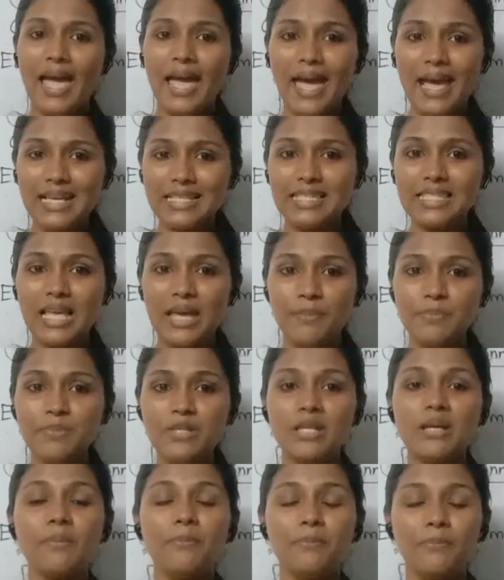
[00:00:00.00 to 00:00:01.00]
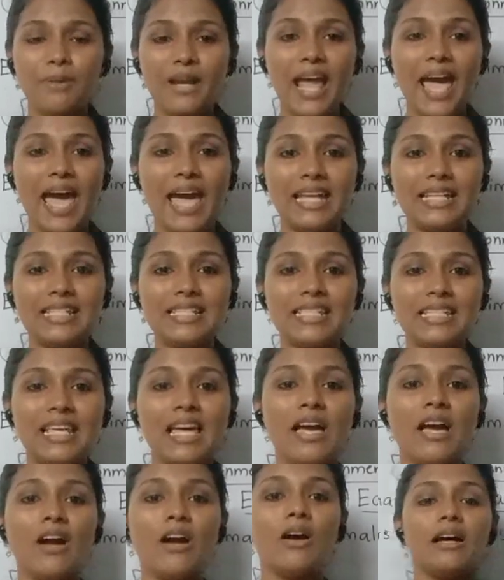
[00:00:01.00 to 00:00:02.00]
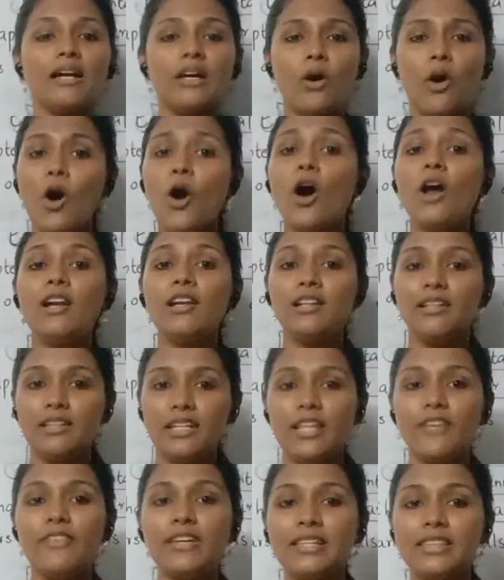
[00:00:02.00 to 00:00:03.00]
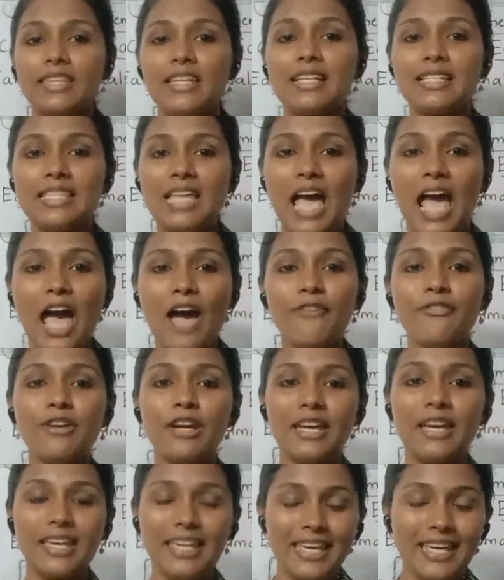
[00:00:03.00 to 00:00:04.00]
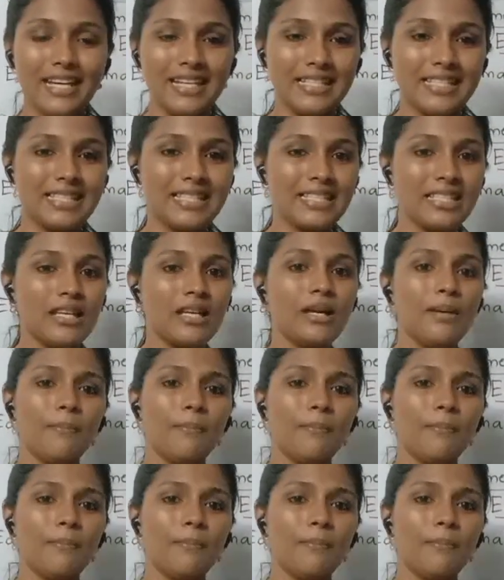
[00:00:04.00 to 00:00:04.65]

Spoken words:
Except plants, all living things have ears.